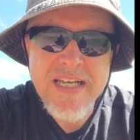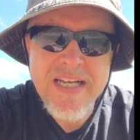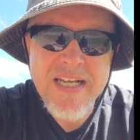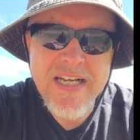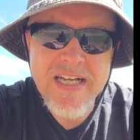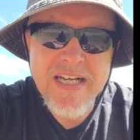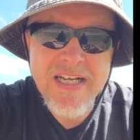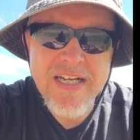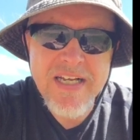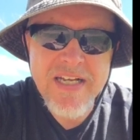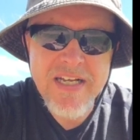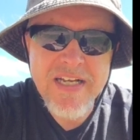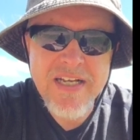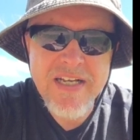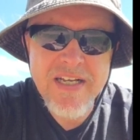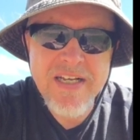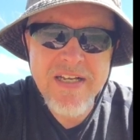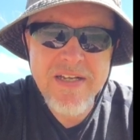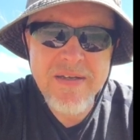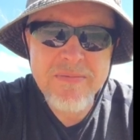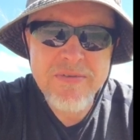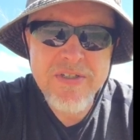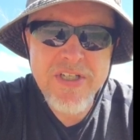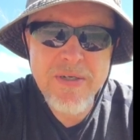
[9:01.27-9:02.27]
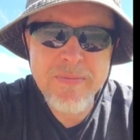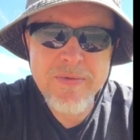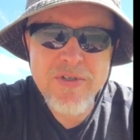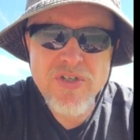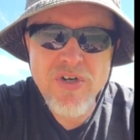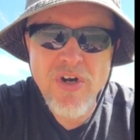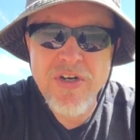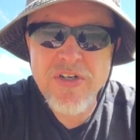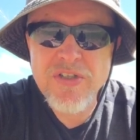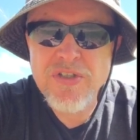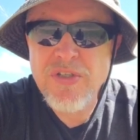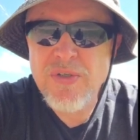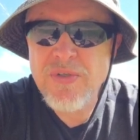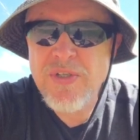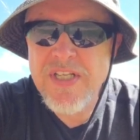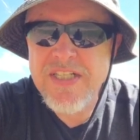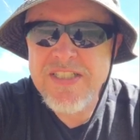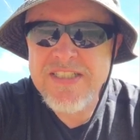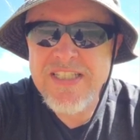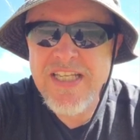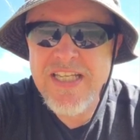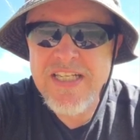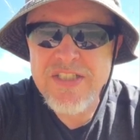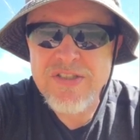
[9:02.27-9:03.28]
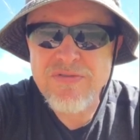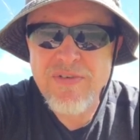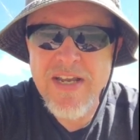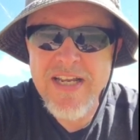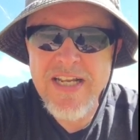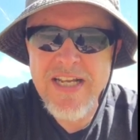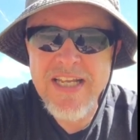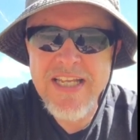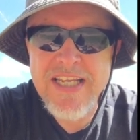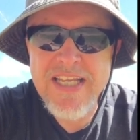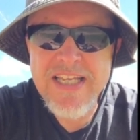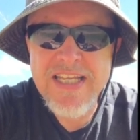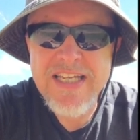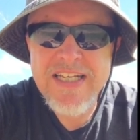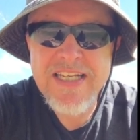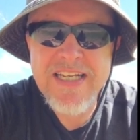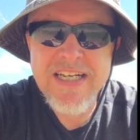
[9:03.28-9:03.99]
I'm going to be trying to do these things regularly,